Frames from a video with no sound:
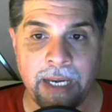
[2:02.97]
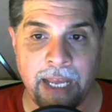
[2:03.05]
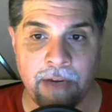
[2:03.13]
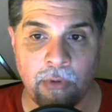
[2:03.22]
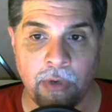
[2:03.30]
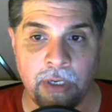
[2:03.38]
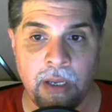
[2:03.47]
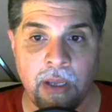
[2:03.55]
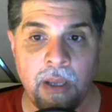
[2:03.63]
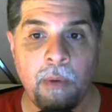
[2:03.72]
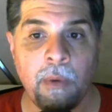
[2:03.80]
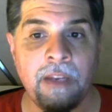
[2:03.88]
android
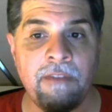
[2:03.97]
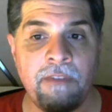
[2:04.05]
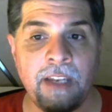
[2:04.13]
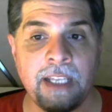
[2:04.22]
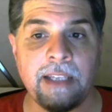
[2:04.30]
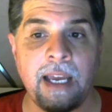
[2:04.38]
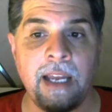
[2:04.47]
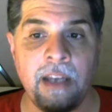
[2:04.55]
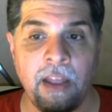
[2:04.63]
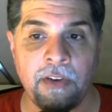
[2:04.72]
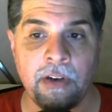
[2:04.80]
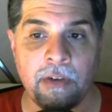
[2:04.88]
will inflict
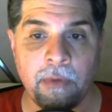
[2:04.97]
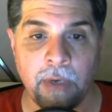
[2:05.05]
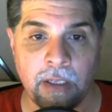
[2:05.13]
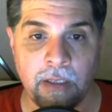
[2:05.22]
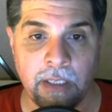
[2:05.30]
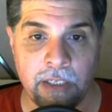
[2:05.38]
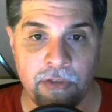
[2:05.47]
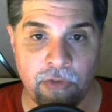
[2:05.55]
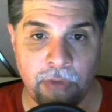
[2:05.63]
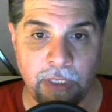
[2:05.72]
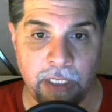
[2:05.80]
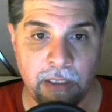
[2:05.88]
another critical
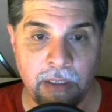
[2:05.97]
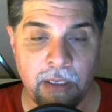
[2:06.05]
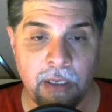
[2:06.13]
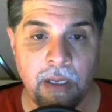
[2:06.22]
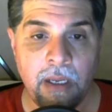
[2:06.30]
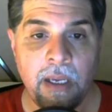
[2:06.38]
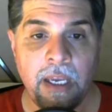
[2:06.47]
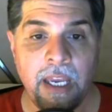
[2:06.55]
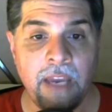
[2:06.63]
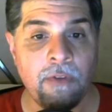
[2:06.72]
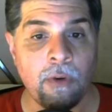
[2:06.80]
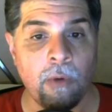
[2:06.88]
injury.
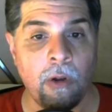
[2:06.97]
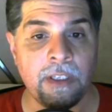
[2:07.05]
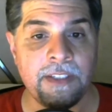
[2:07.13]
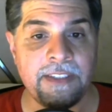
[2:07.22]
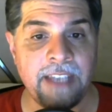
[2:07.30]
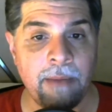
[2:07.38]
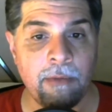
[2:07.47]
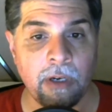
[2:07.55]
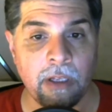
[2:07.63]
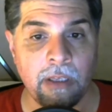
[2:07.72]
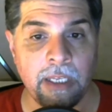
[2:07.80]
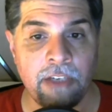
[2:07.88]
If you roll the same
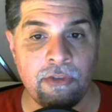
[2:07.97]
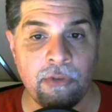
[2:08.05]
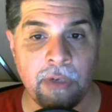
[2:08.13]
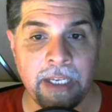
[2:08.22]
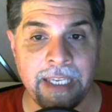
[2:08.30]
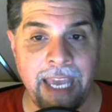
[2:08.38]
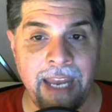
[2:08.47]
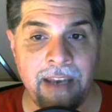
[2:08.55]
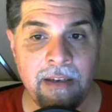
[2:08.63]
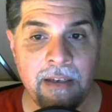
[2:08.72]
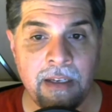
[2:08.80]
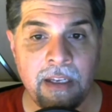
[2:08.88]
critical injury
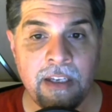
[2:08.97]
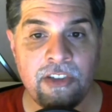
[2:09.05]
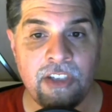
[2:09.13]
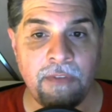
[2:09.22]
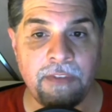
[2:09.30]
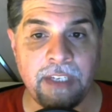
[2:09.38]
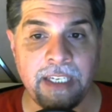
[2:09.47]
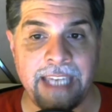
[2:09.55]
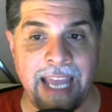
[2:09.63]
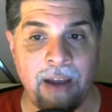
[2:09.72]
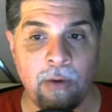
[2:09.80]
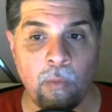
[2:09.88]
again, shift it
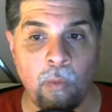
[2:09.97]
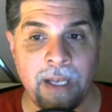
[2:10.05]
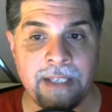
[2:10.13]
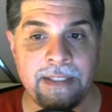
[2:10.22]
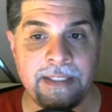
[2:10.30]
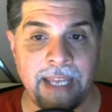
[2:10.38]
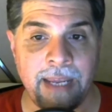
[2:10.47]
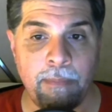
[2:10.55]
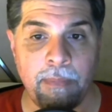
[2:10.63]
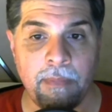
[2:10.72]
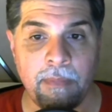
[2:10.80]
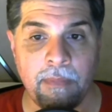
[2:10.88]
down one step
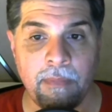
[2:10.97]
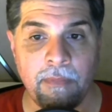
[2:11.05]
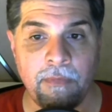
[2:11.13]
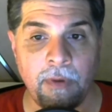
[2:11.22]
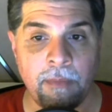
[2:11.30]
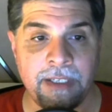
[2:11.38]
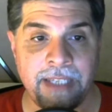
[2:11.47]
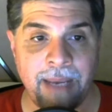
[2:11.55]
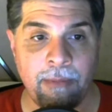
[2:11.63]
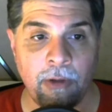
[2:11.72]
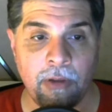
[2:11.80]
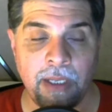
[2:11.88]
from the
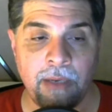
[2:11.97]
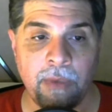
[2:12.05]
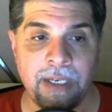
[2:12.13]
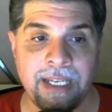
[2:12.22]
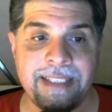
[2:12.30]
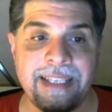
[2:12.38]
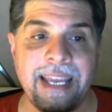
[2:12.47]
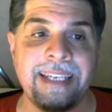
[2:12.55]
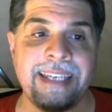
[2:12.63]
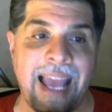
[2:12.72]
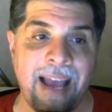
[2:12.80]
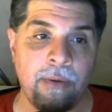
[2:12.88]
table. And when they say
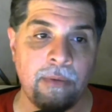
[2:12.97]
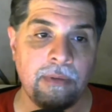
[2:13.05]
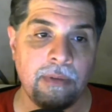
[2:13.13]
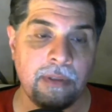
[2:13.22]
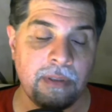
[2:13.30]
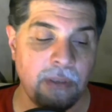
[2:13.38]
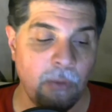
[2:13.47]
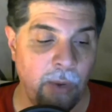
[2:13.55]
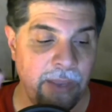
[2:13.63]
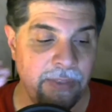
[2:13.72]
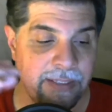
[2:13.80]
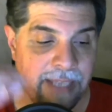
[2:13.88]
down, the
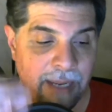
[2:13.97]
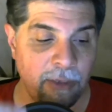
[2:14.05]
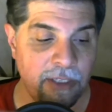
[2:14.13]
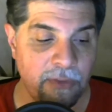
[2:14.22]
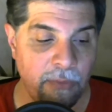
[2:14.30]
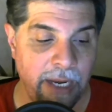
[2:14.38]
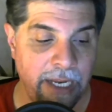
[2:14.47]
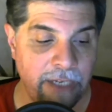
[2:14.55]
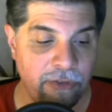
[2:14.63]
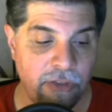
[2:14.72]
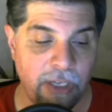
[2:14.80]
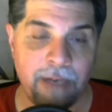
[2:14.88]
way the table is
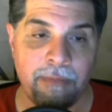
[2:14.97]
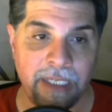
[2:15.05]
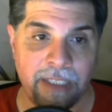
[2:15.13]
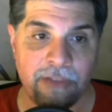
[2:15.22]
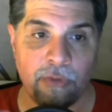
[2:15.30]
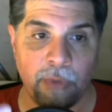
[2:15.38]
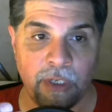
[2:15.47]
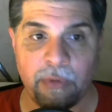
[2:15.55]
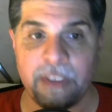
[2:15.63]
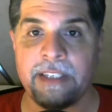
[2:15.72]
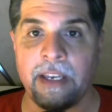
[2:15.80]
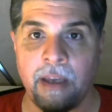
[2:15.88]
arranged, it means to
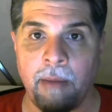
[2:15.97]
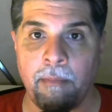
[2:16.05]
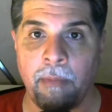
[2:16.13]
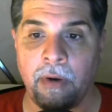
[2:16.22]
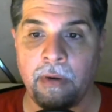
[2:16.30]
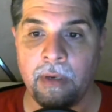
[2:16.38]
increase the number.